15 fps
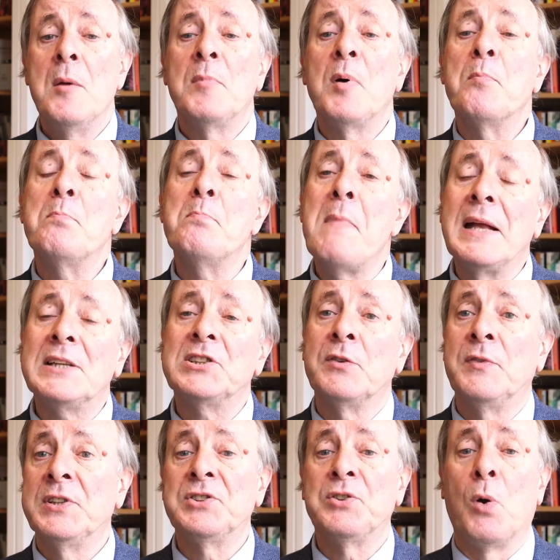But
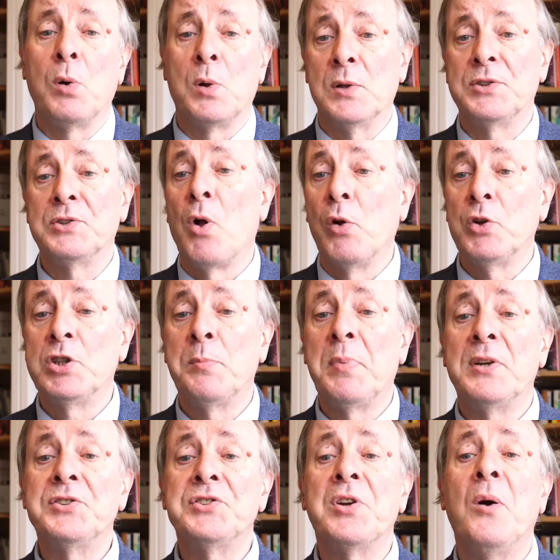massive historical scholarship
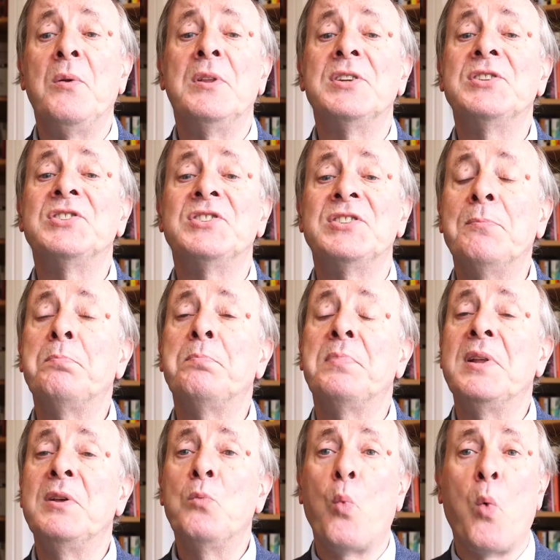has shown this
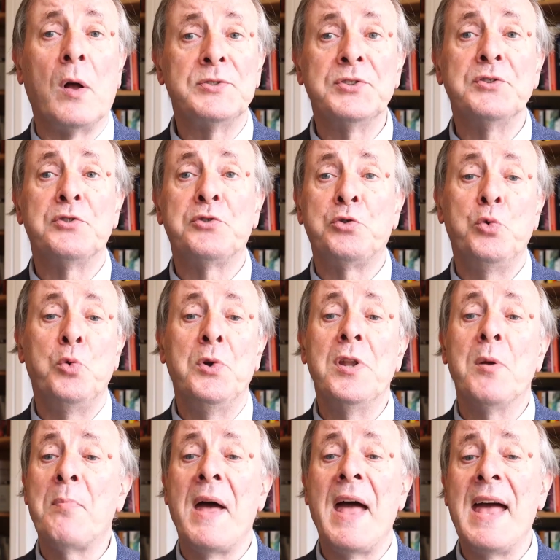simply wasn't true in
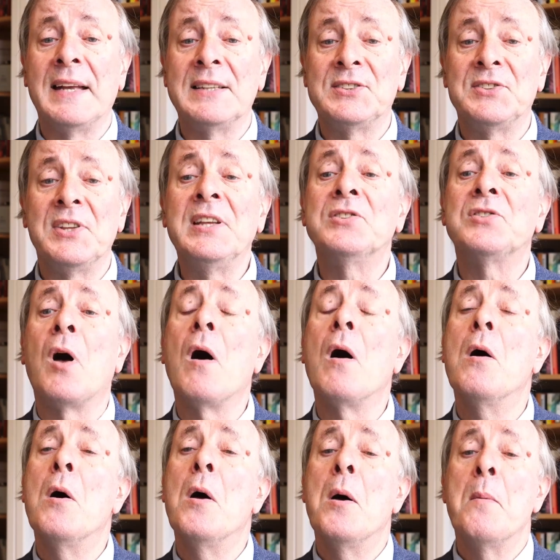the past. Things
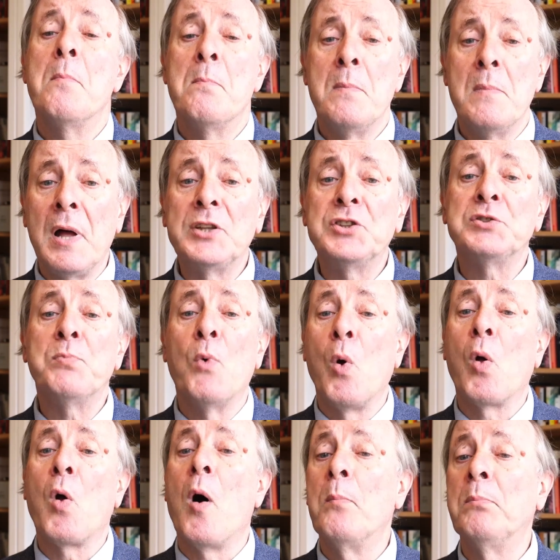are much
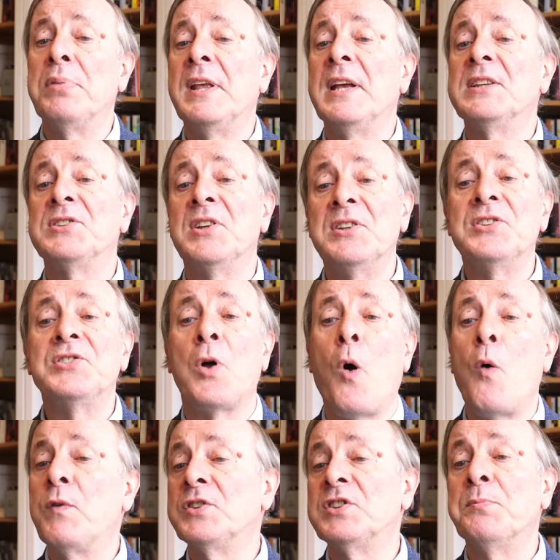more complex than this
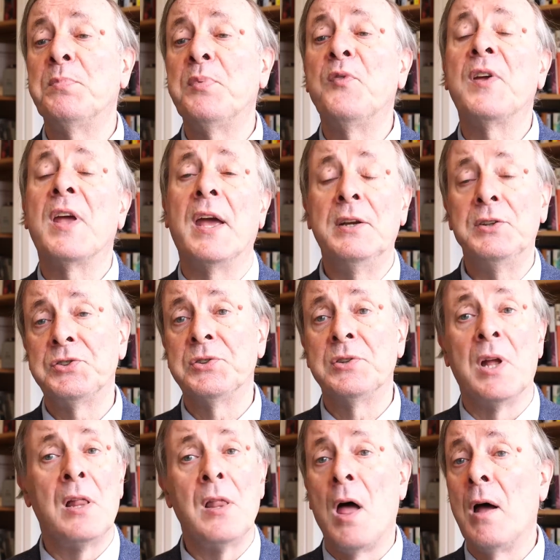
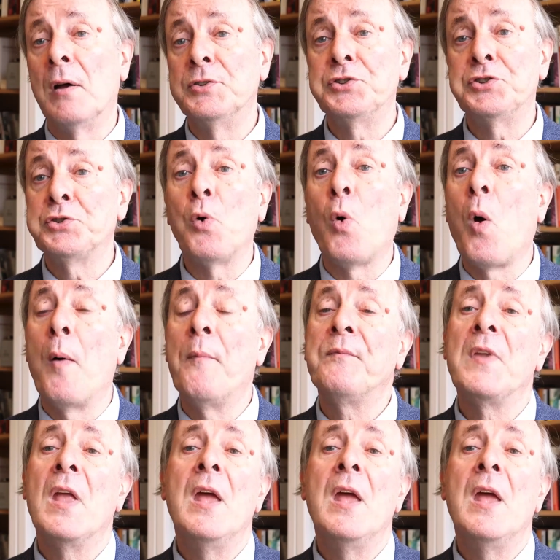oversimplification allows. Sure,